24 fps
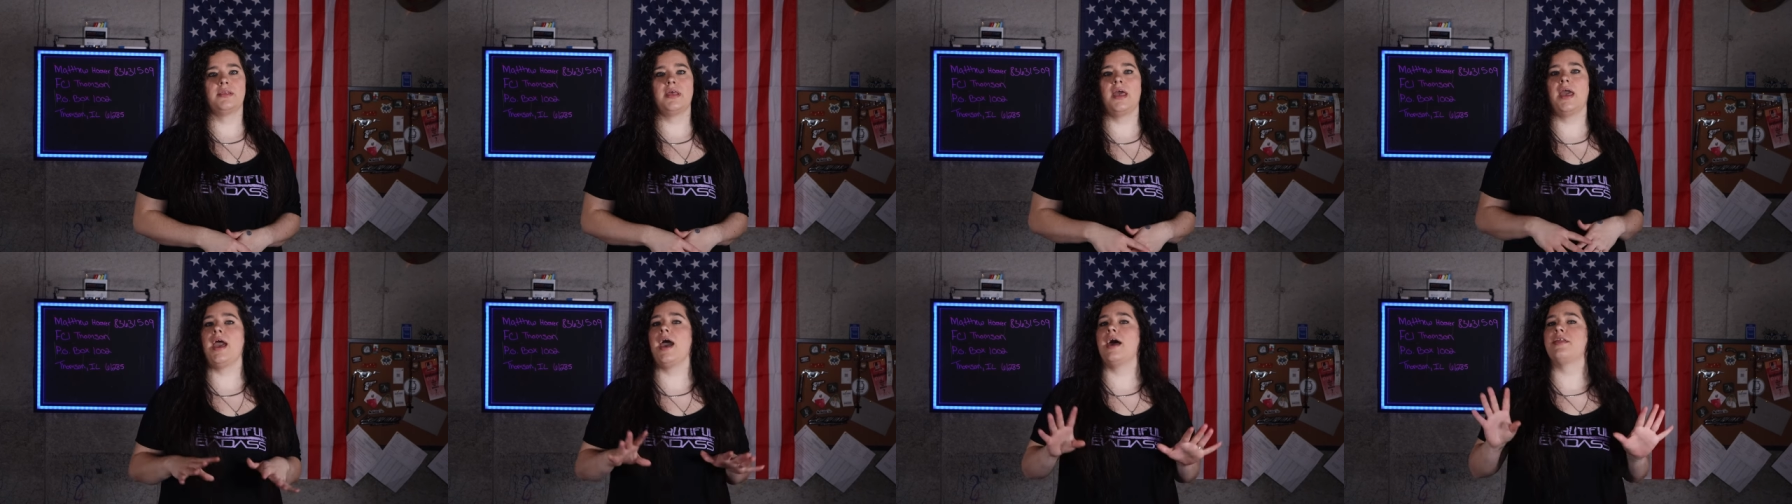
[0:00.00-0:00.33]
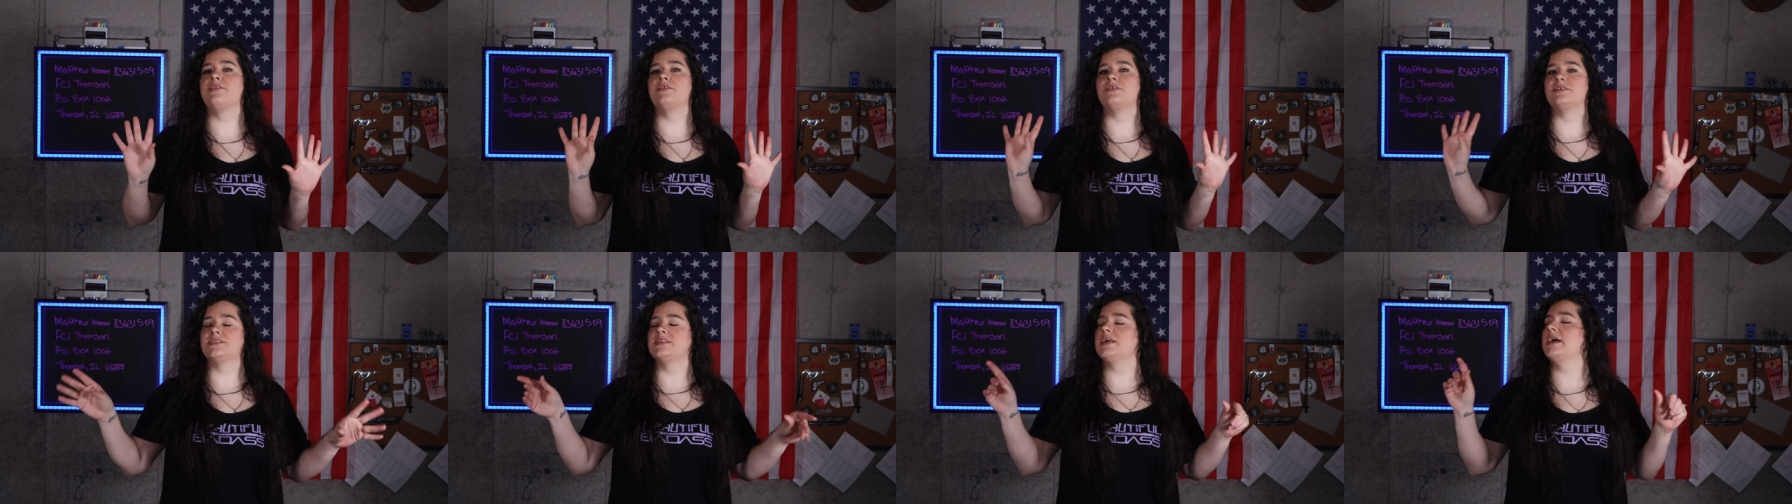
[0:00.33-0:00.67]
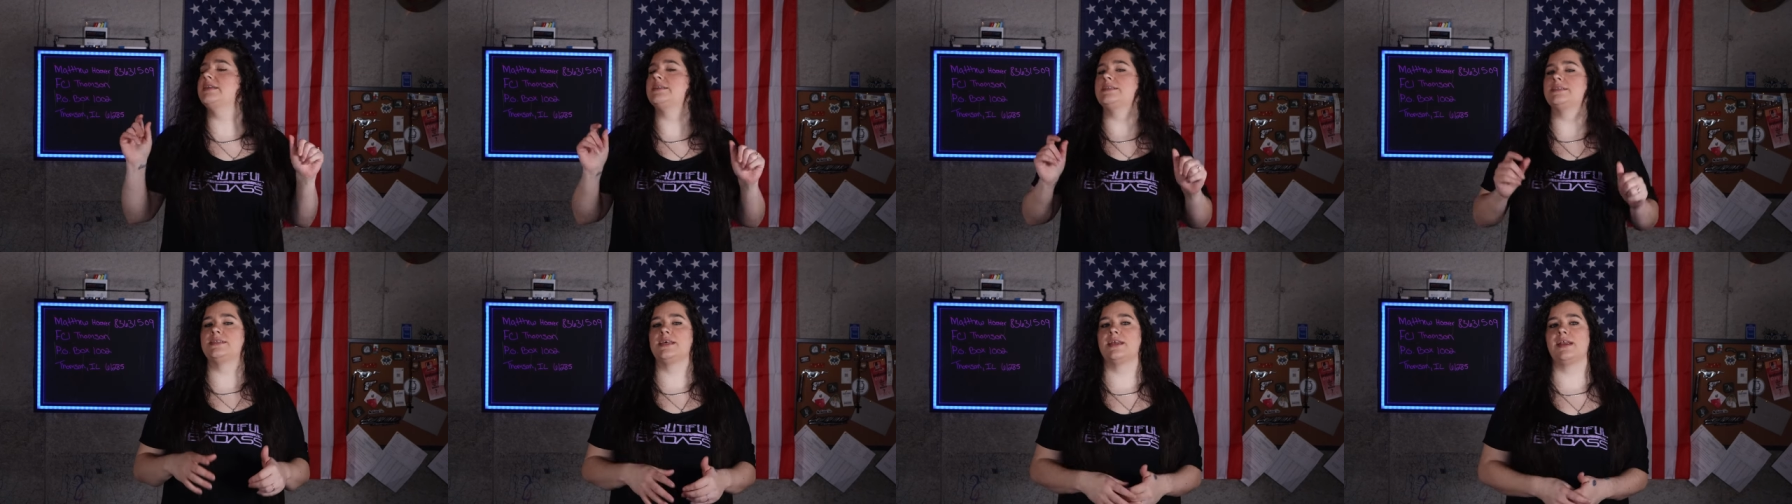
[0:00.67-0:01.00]
They had their
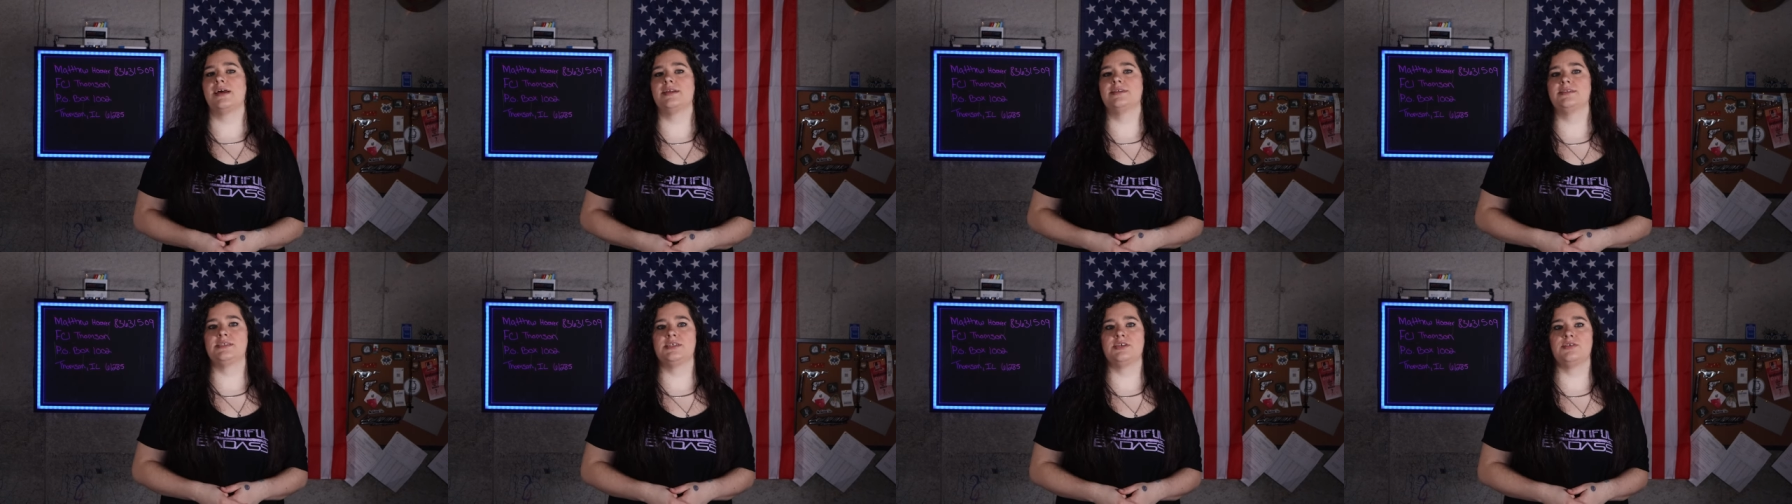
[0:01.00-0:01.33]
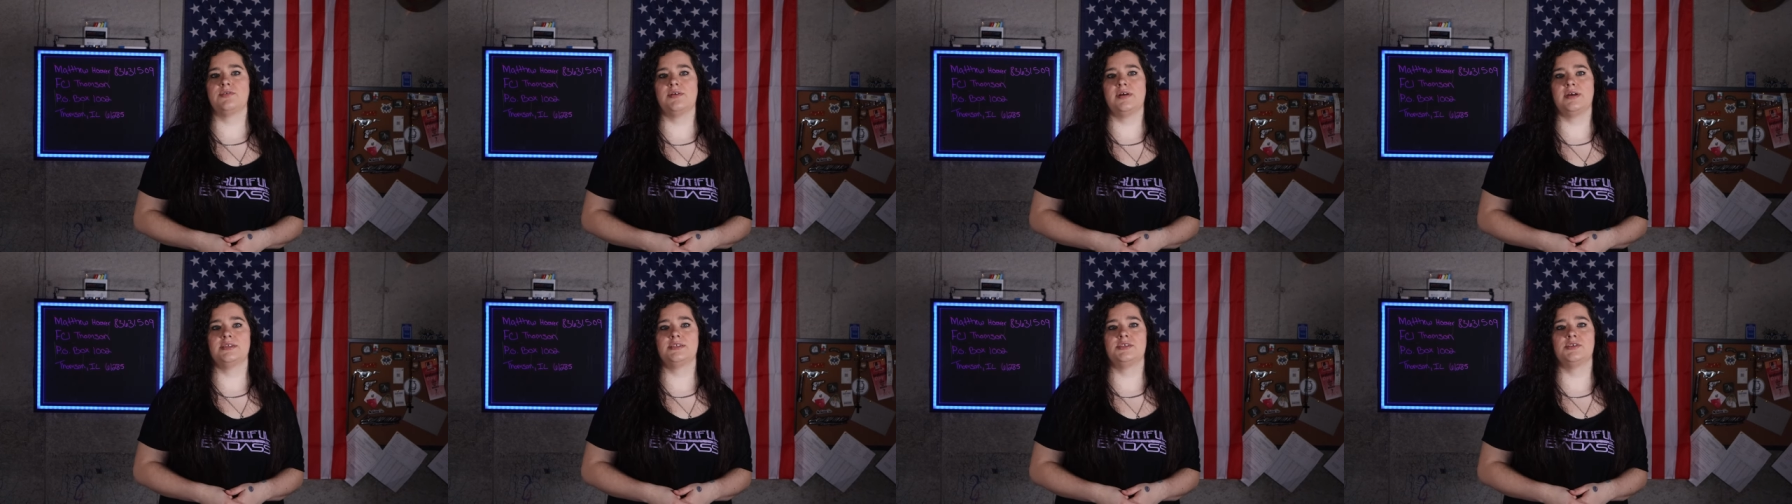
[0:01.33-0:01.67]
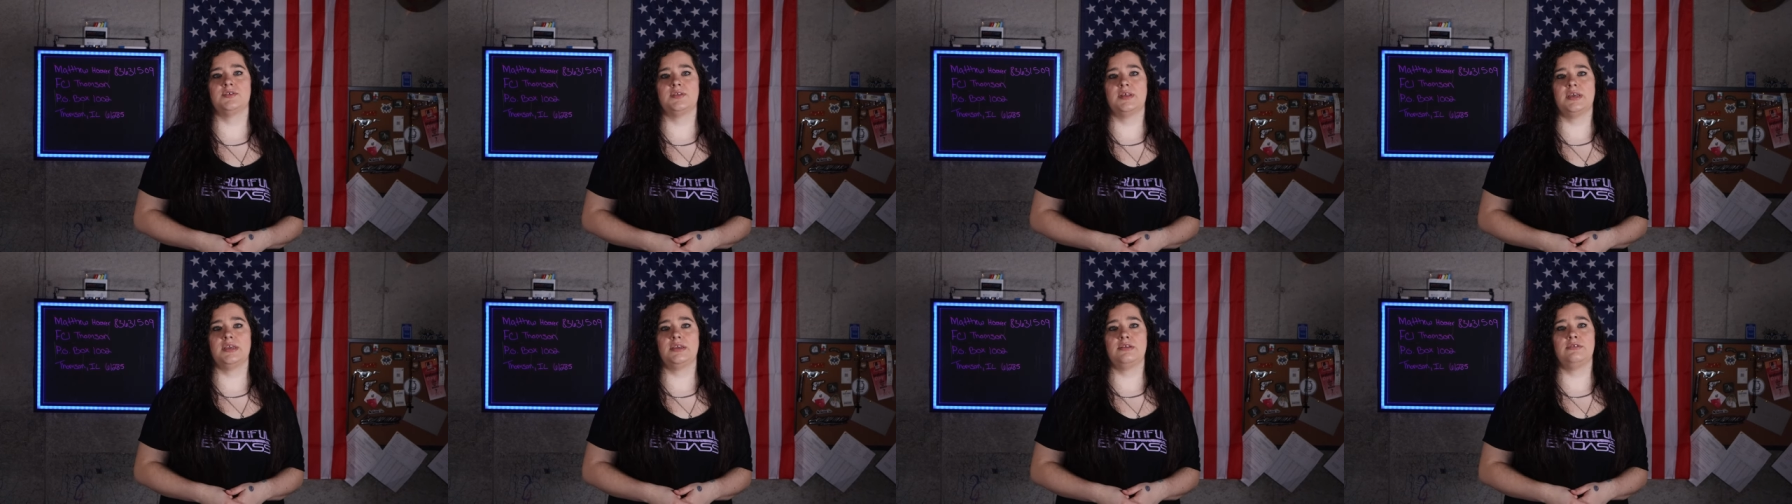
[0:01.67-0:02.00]
sights set on Sierra,
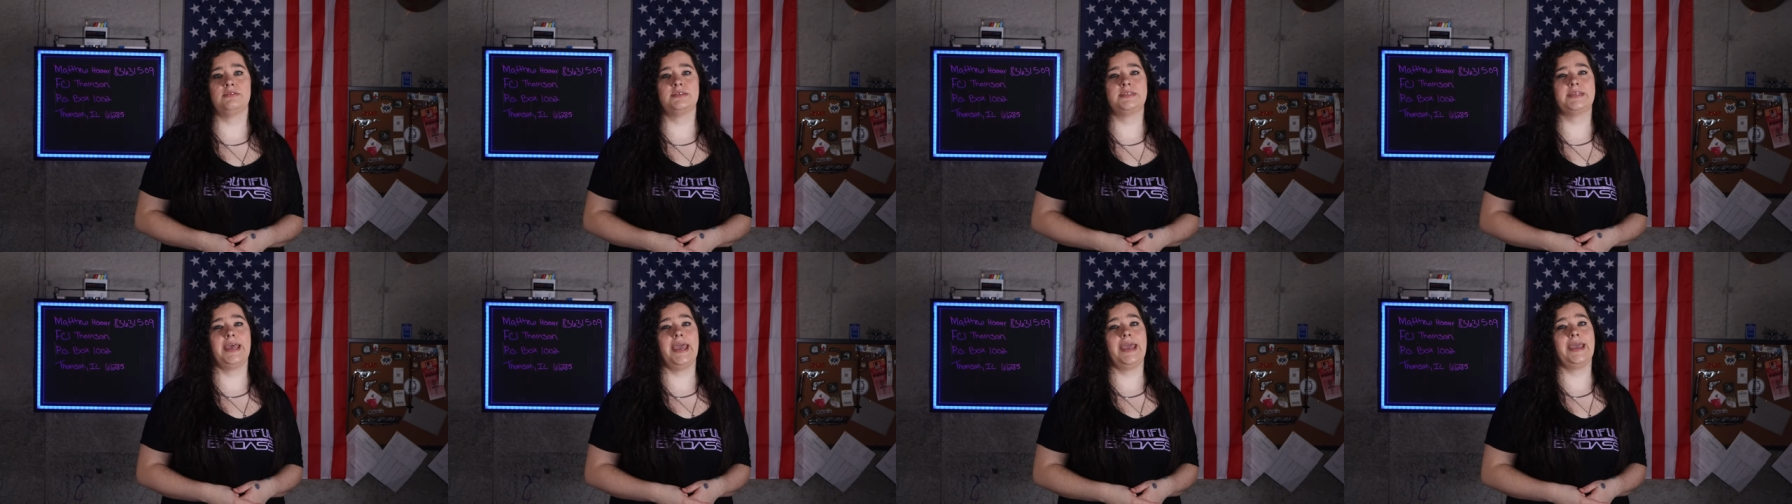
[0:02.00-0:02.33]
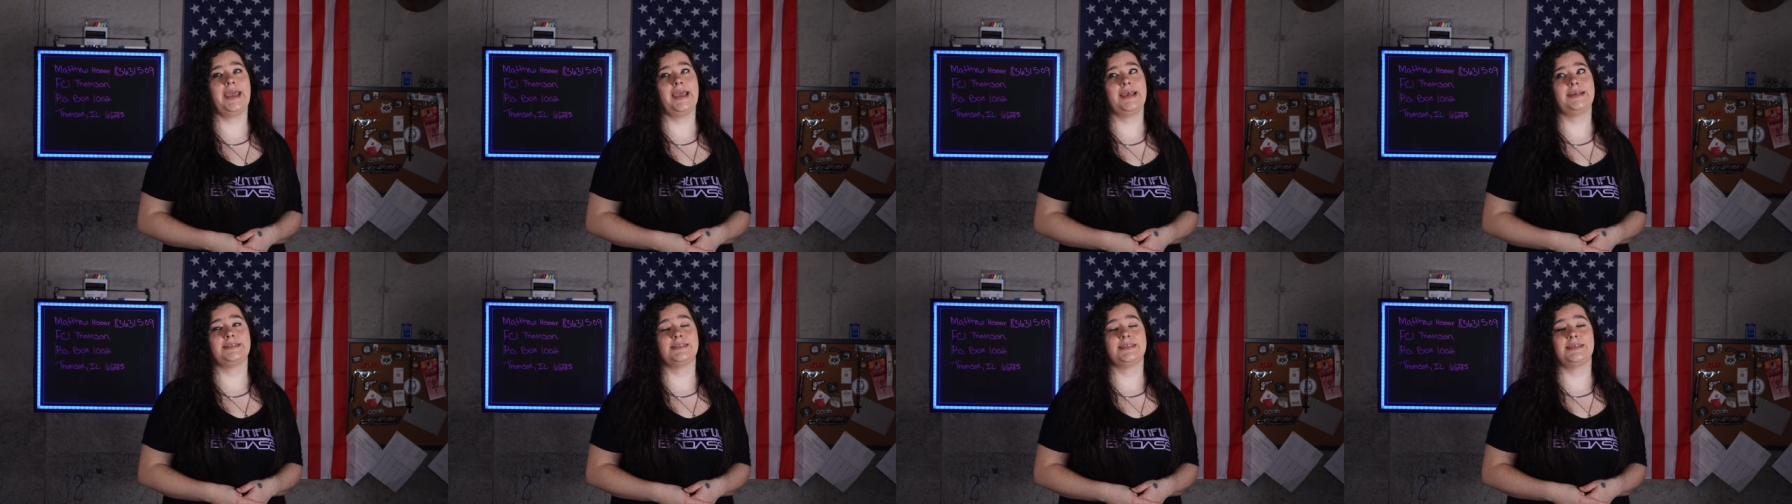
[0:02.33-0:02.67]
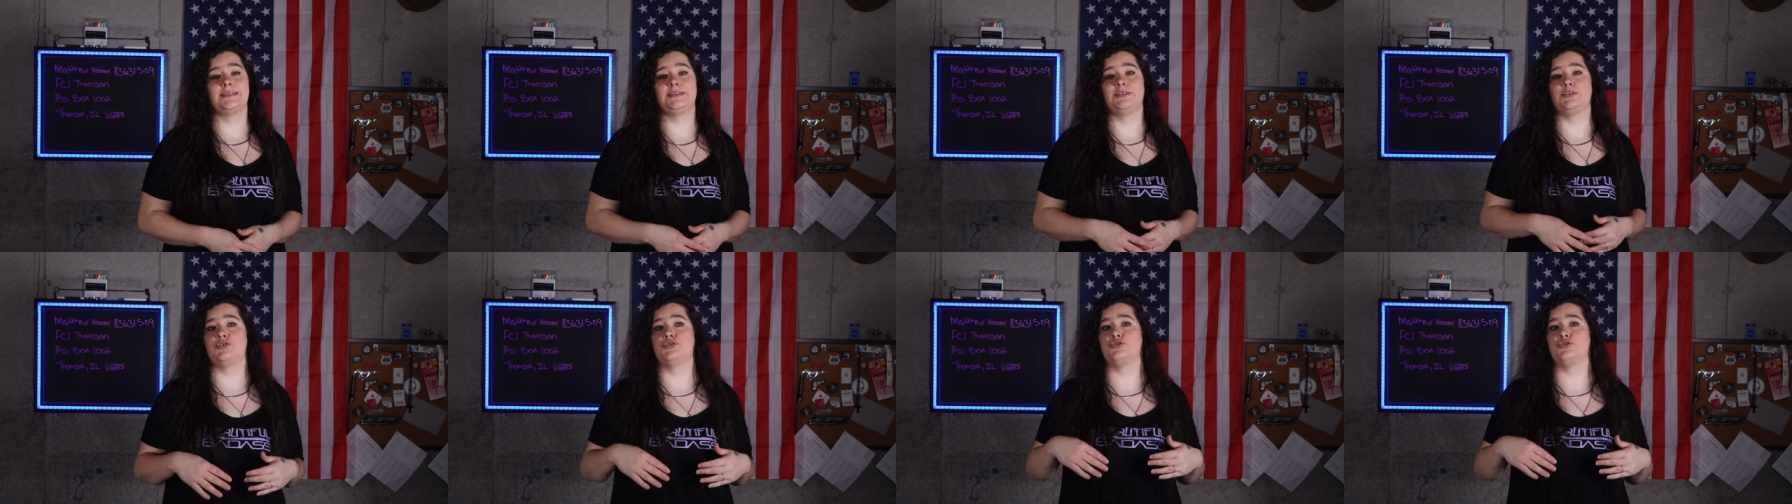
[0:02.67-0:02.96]
so they used the AKC to